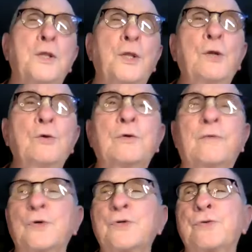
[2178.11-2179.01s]
the
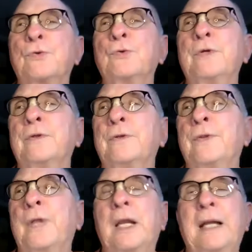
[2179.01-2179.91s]
universe through
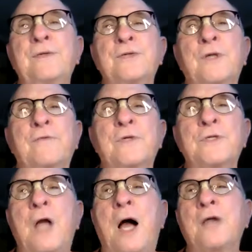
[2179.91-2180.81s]
the lens of the
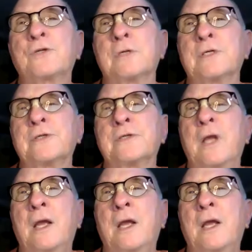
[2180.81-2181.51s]
Shastras,